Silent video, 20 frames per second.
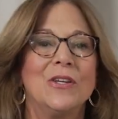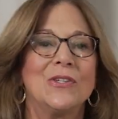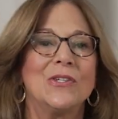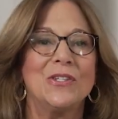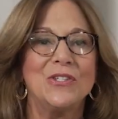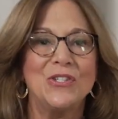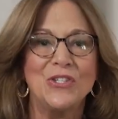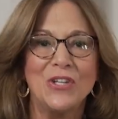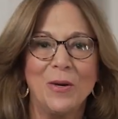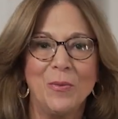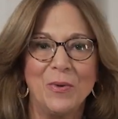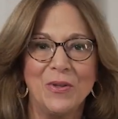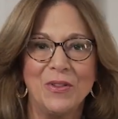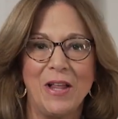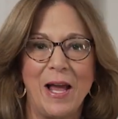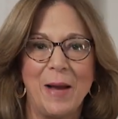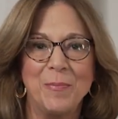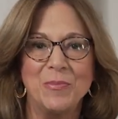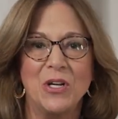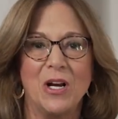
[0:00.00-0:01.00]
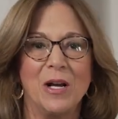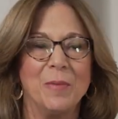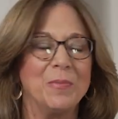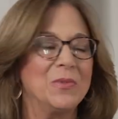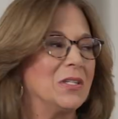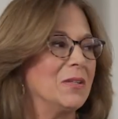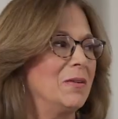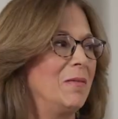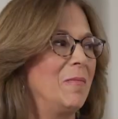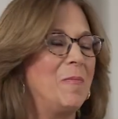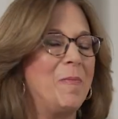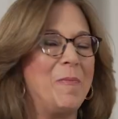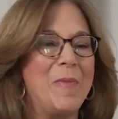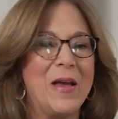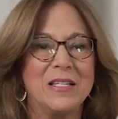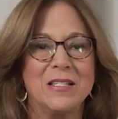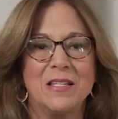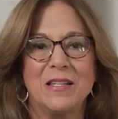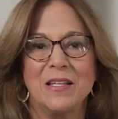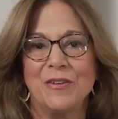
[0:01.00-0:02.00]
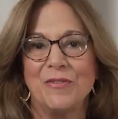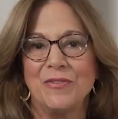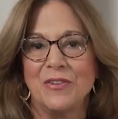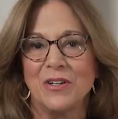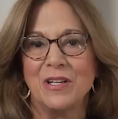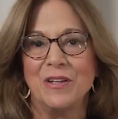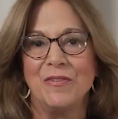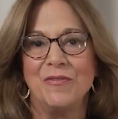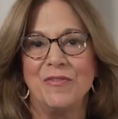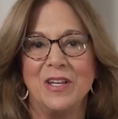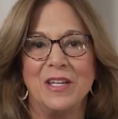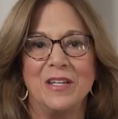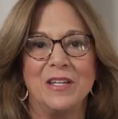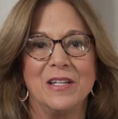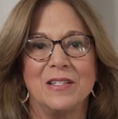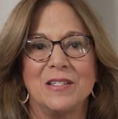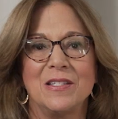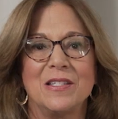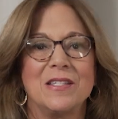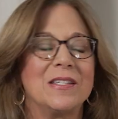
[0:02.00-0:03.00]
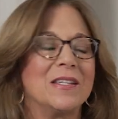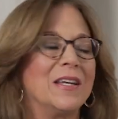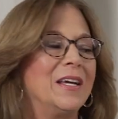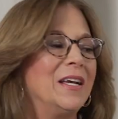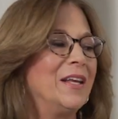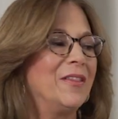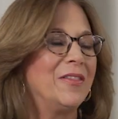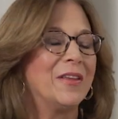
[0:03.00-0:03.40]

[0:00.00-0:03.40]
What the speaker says: So let's start with laptops. Best thing for convenience.